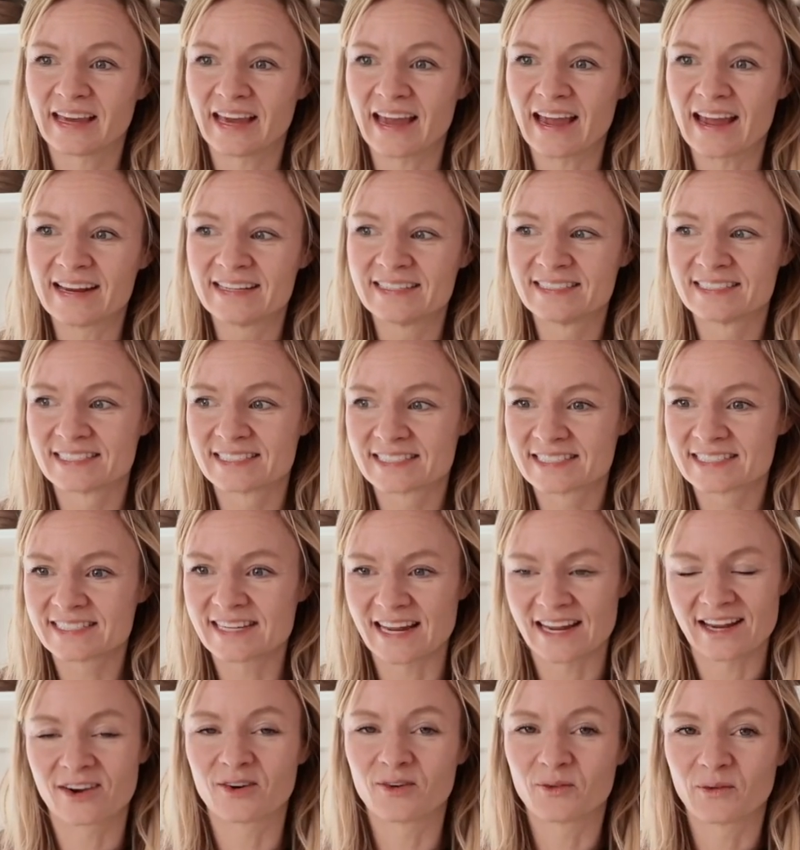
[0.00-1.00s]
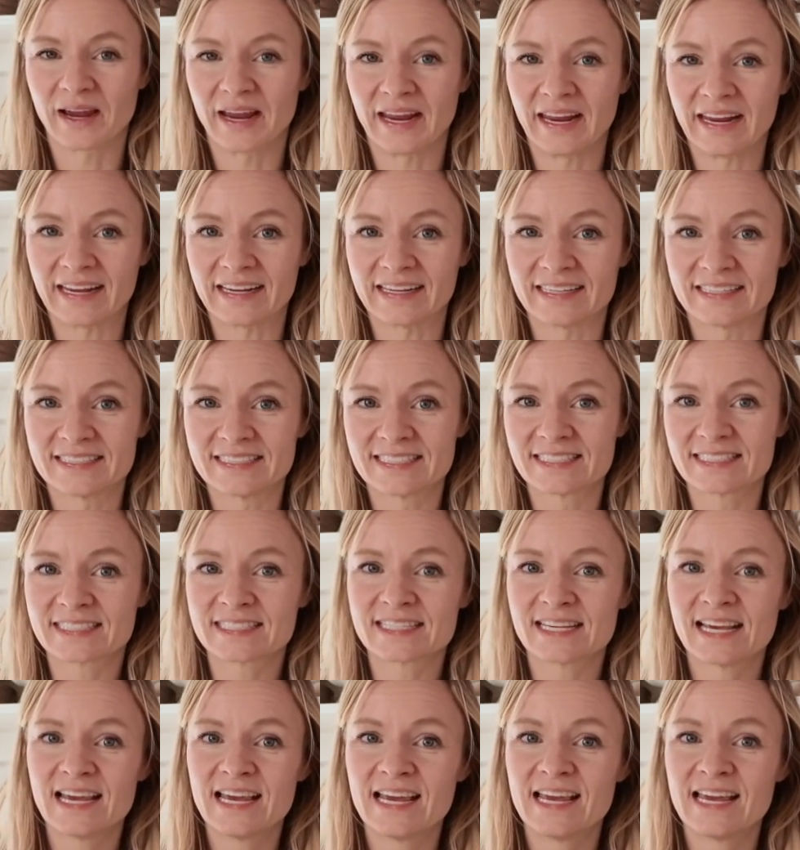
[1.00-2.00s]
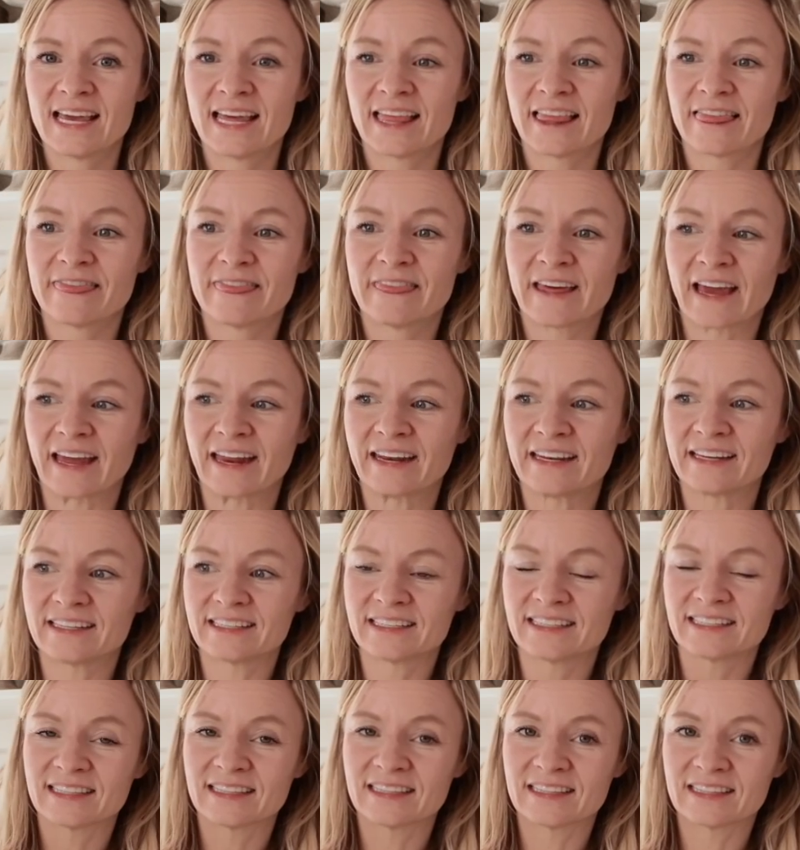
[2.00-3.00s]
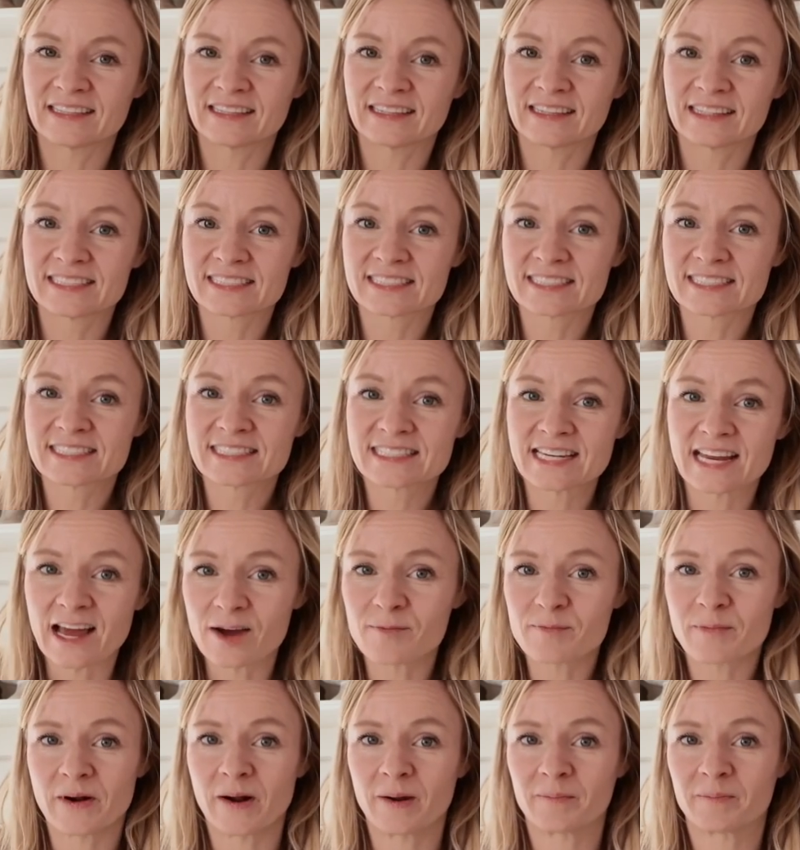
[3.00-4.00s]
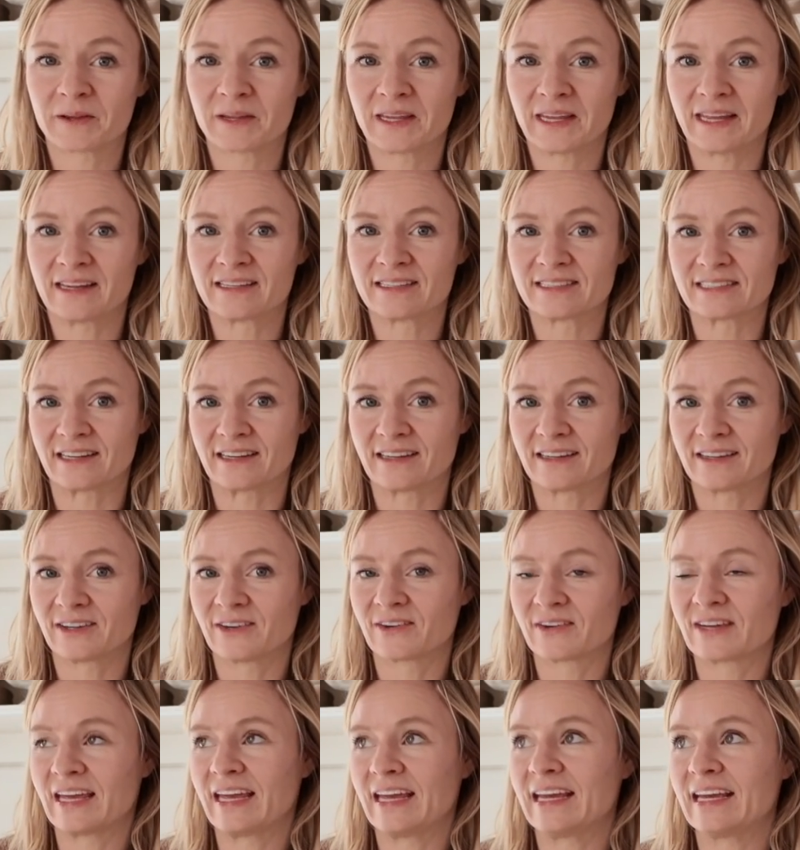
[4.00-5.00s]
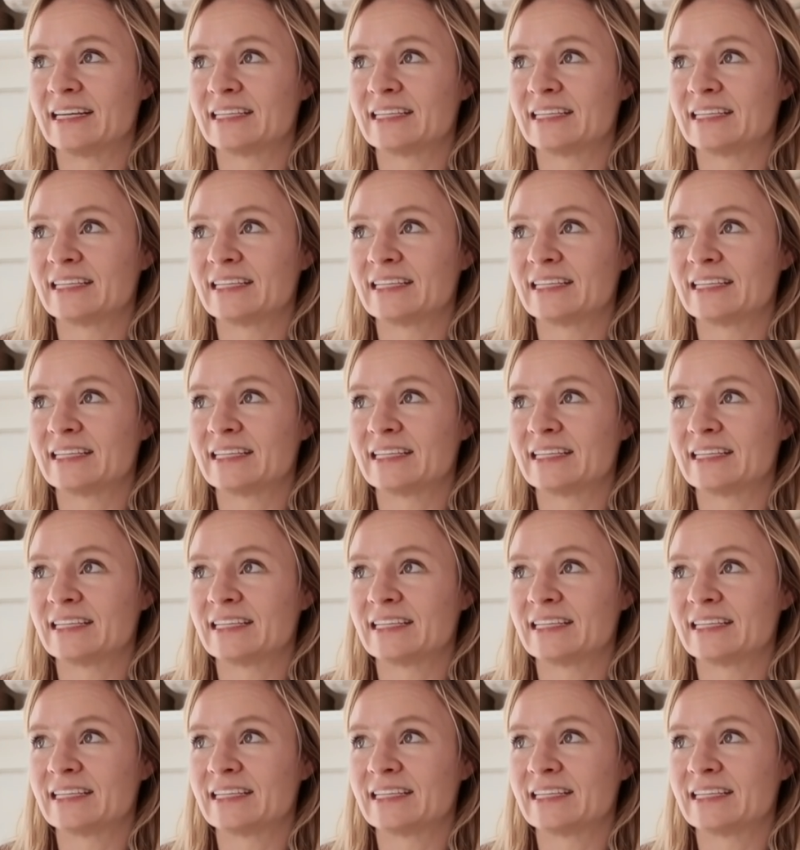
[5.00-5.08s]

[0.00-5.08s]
end takeaway is that this is not propaganda, okay?